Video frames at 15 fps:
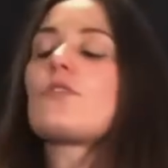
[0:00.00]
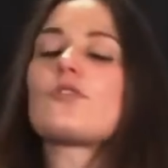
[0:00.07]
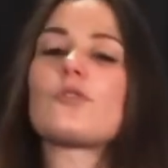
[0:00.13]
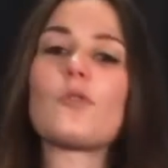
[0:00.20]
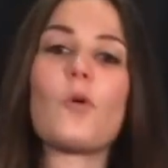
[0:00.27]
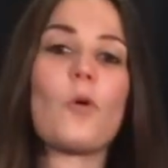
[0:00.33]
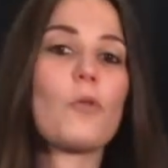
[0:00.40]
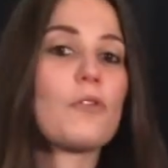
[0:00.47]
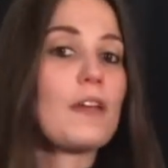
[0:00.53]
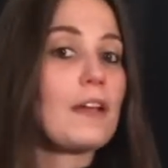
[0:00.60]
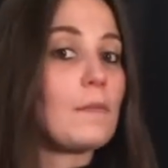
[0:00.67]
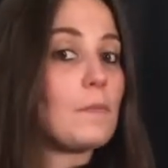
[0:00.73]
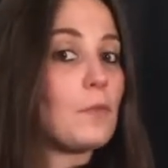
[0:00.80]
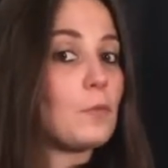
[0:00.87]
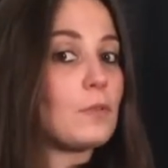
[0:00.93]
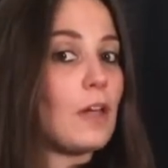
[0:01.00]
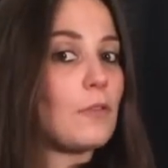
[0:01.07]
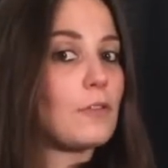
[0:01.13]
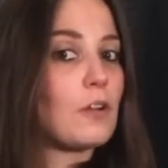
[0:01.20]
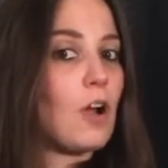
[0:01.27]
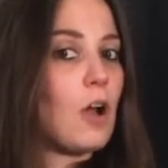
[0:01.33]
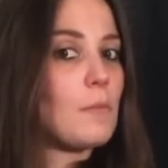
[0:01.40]
So the whole thing,
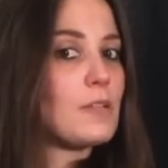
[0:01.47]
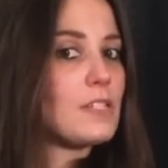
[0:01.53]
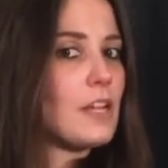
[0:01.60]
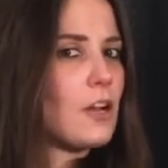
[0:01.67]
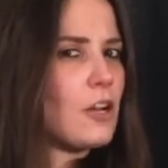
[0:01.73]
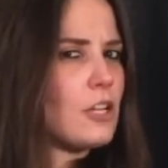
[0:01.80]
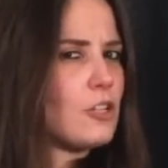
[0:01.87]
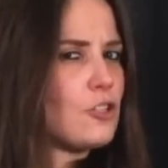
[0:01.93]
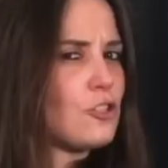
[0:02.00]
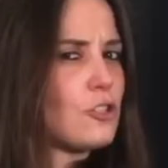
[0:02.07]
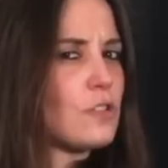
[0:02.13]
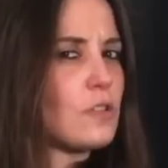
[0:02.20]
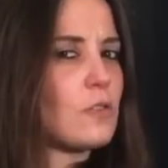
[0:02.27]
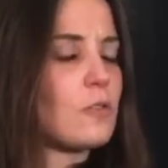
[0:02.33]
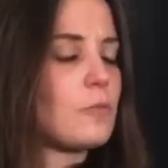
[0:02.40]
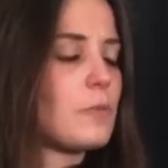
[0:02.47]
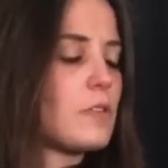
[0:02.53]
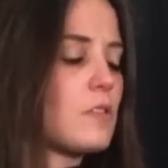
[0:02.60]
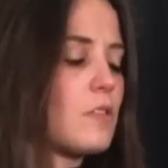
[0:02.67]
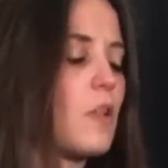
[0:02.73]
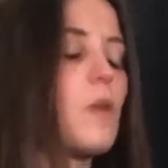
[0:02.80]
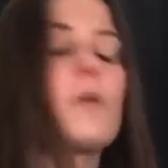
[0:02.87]
without the commentary, just a little
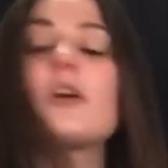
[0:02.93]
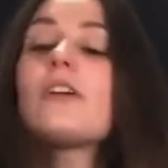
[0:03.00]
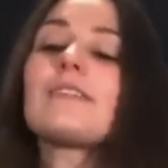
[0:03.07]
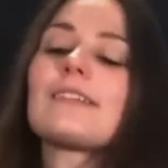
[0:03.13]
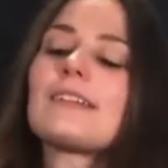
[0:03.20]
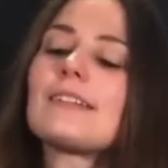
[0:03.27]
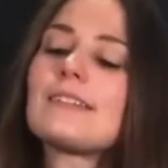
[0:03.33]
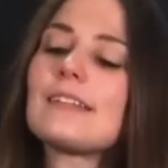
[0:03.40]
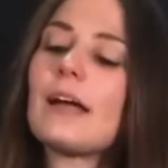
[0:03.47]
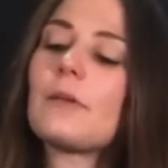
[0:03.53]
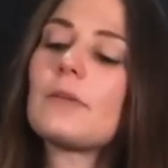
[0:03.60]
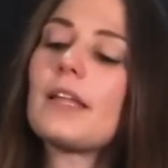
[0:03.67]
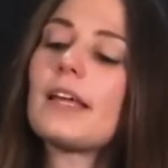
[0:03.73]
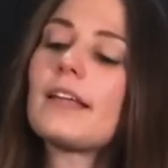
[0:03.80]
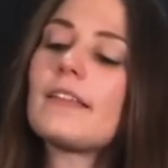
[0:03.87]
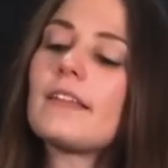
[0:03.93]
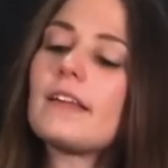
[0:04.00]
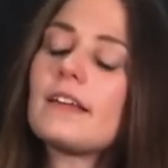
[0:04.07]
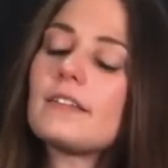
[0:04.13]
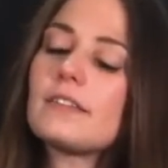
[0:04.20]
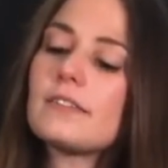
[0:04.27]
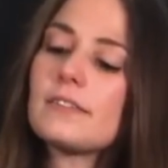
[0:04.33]
bit slower, is going to sound like
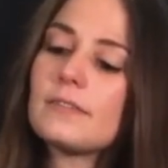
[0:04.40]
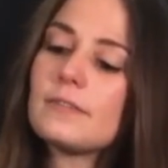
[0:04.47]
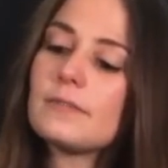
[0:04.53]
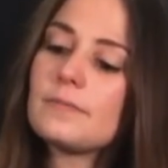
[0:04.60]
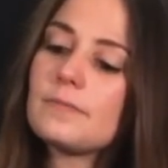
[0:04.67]
this.